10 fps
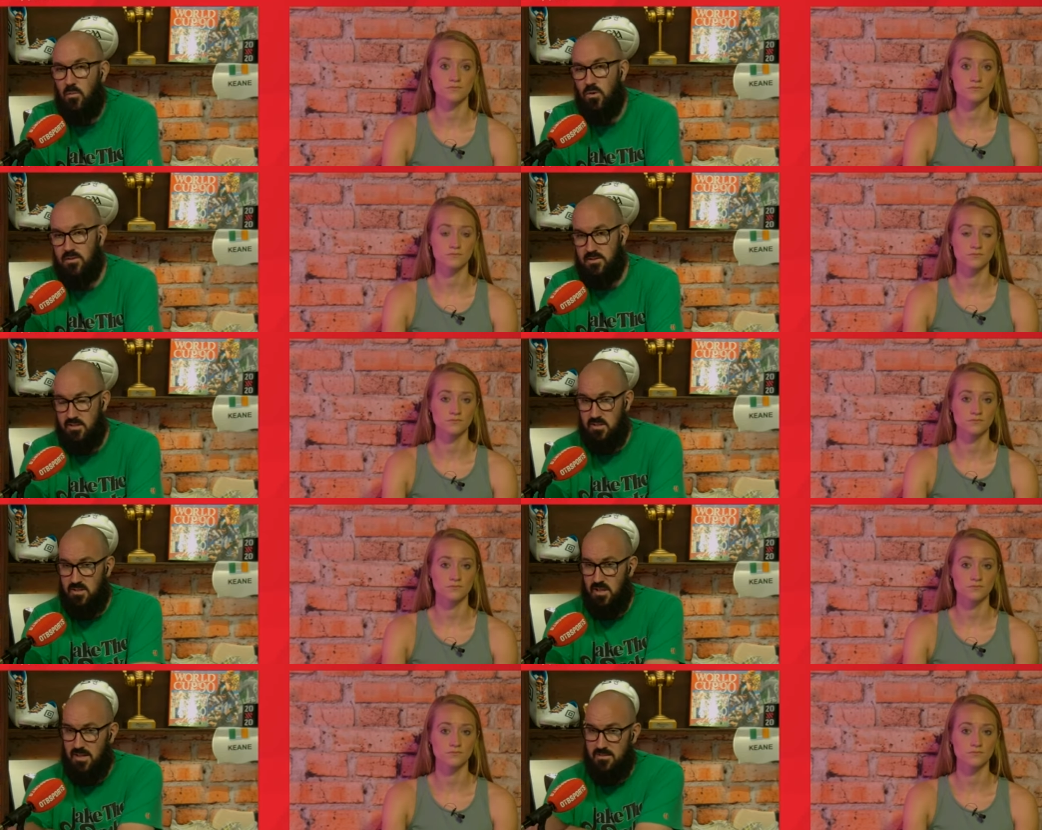Speaker 1: ones that
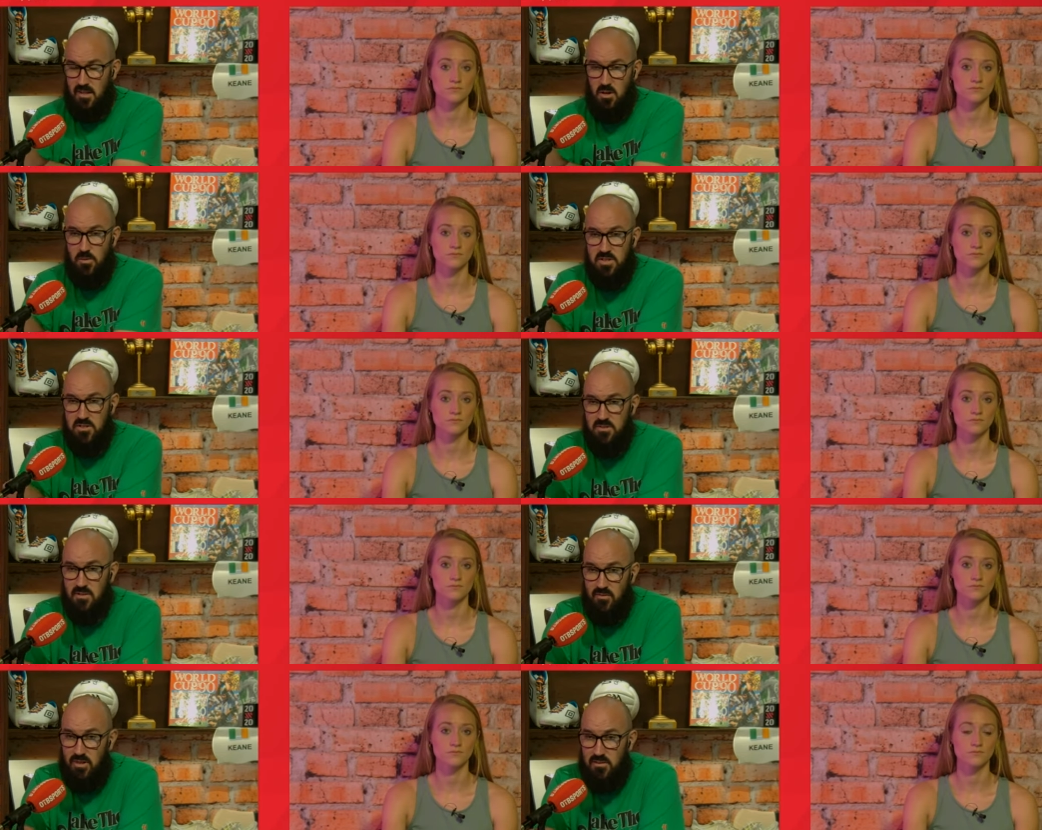she still has to go, because she
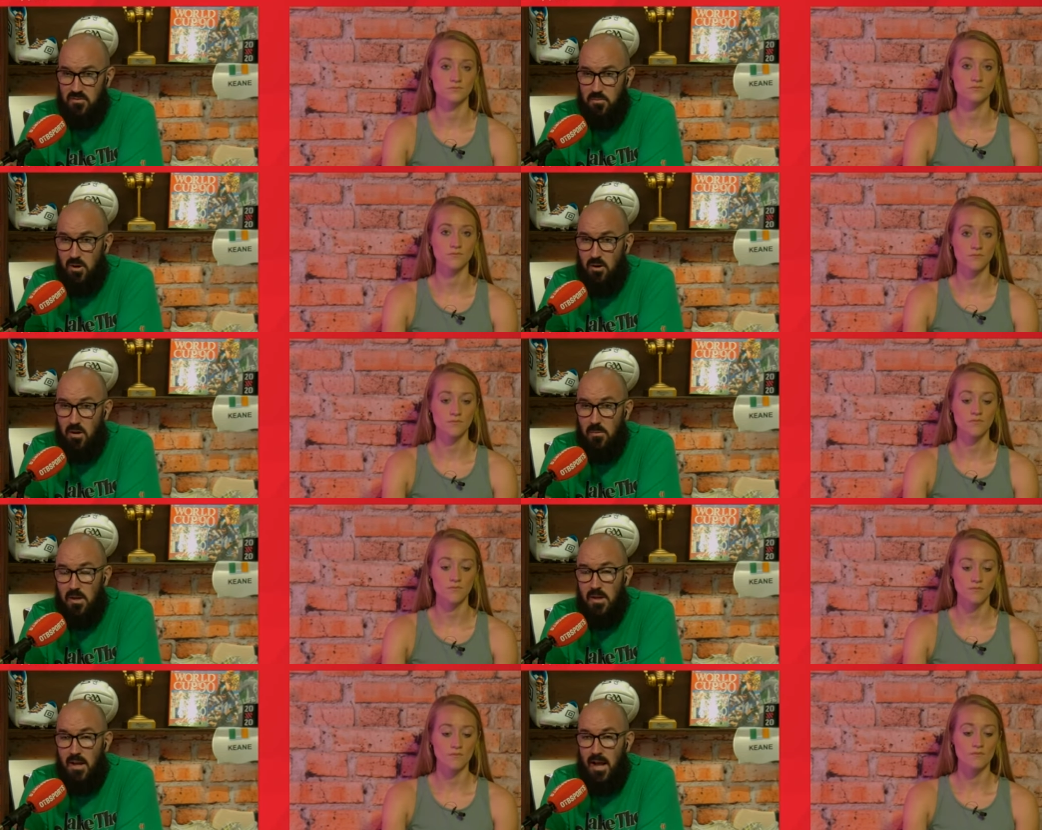does have a really full programme,
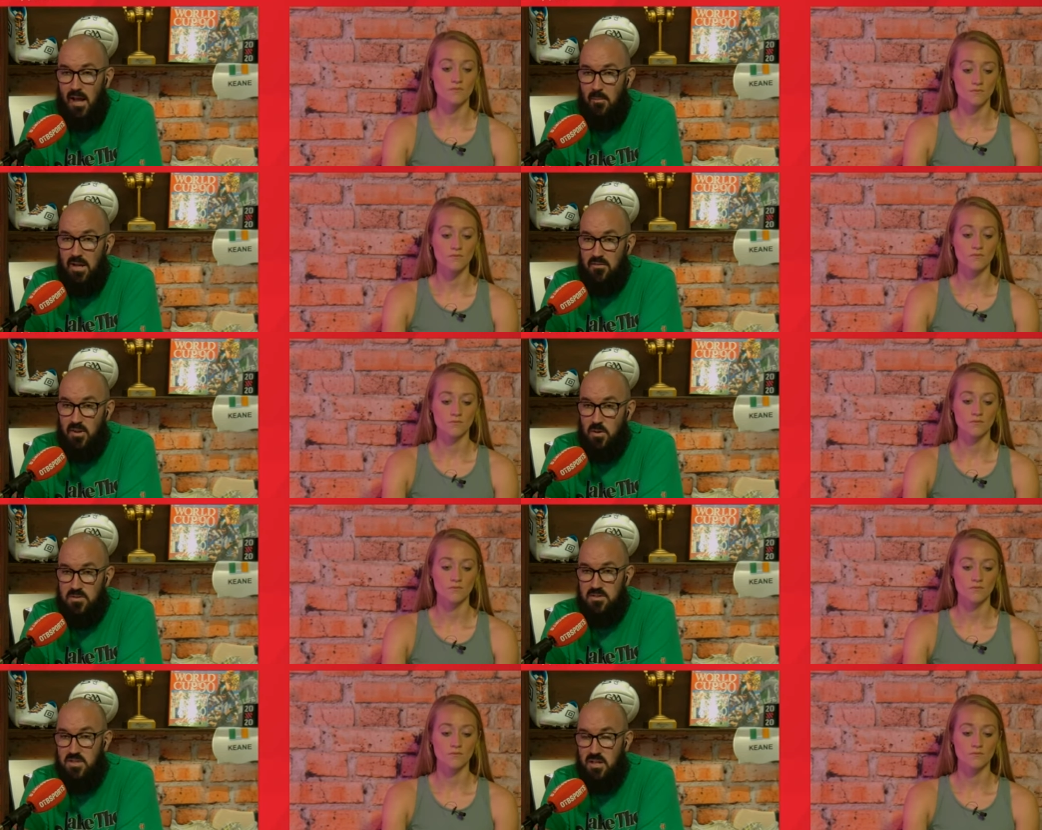how many of
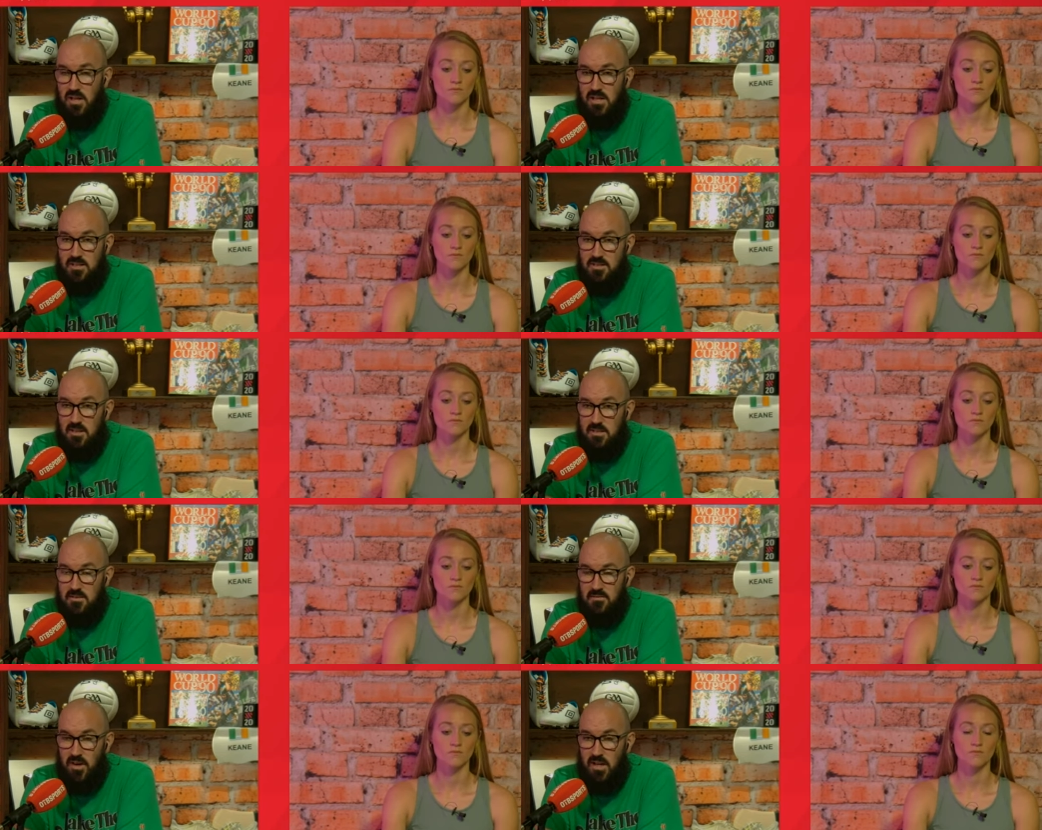those is she likely to
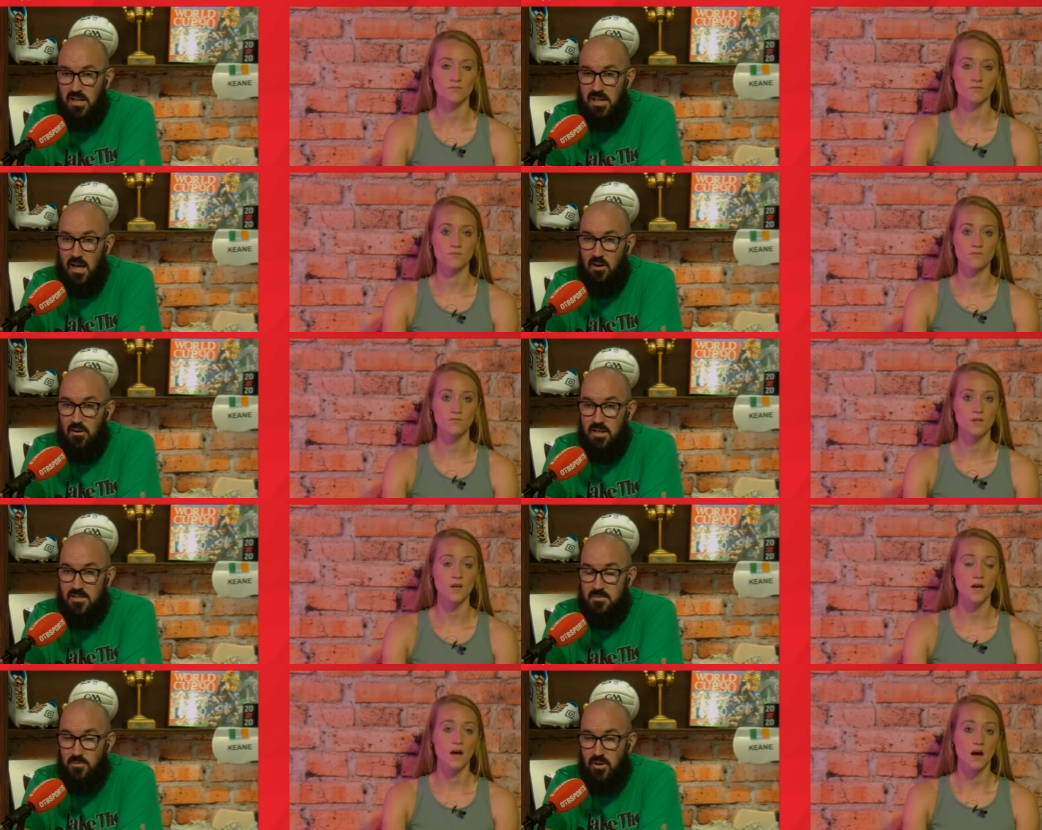final in again, or at
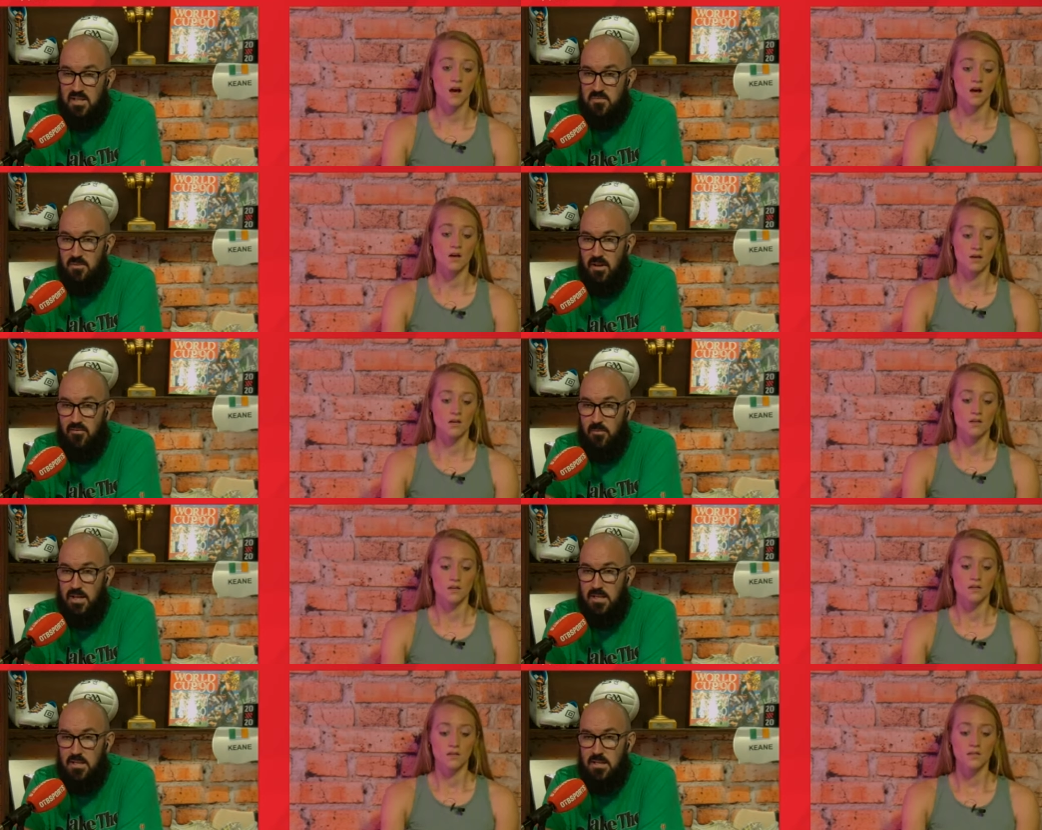least progress from
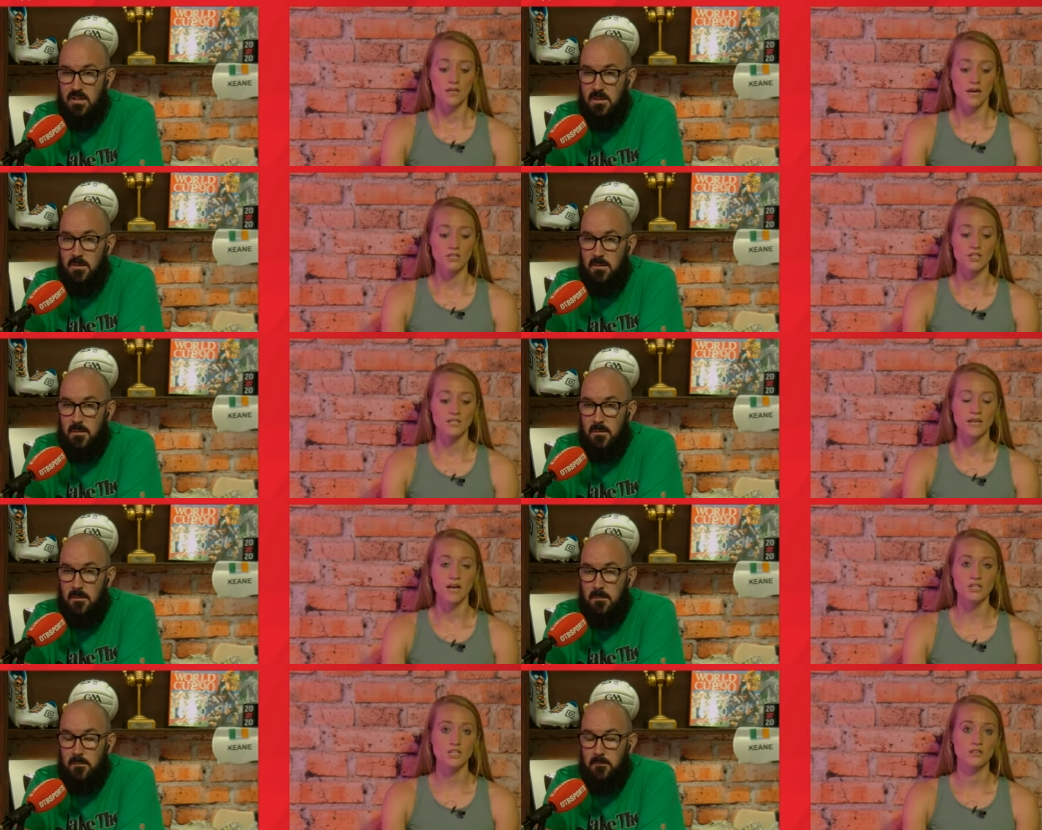a heat? Yeah, she's in
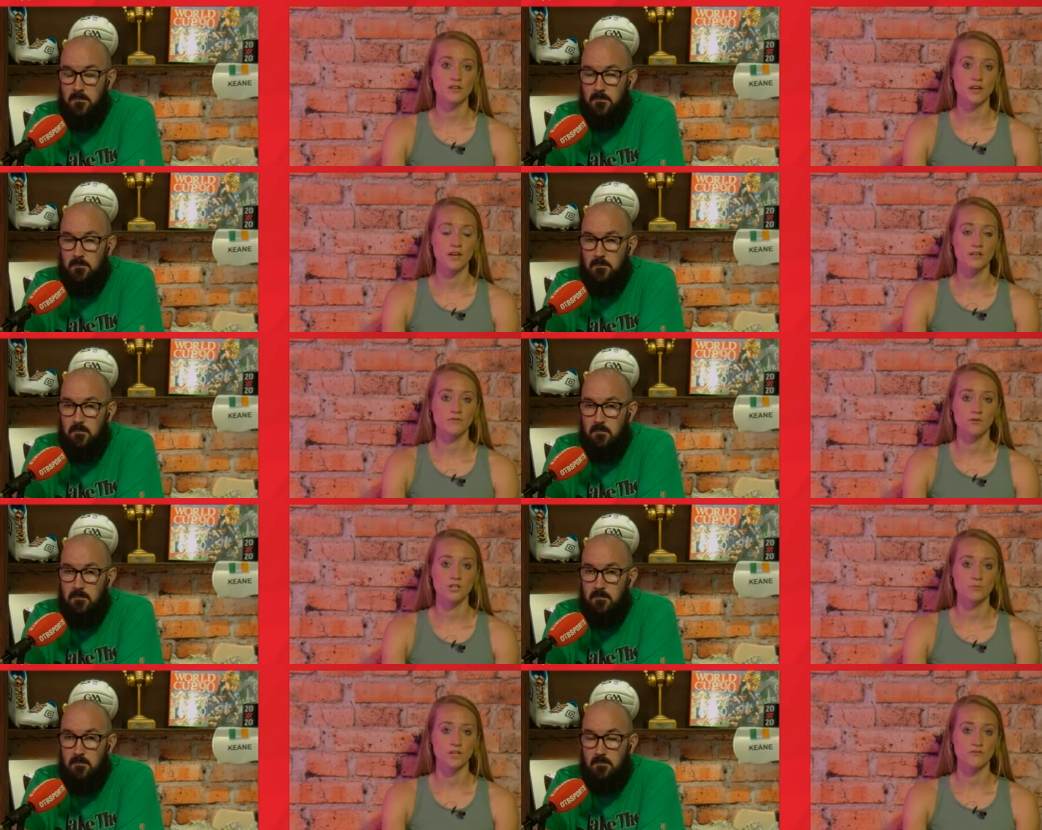action in the
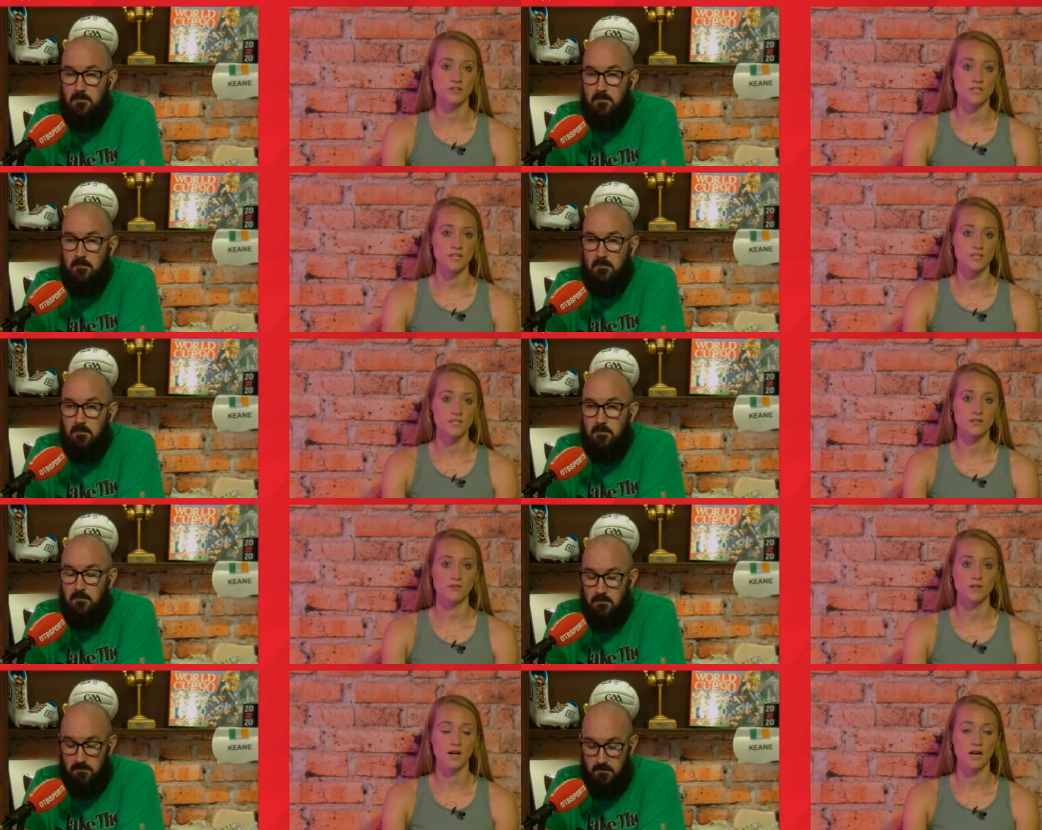400 metre freestyle soon.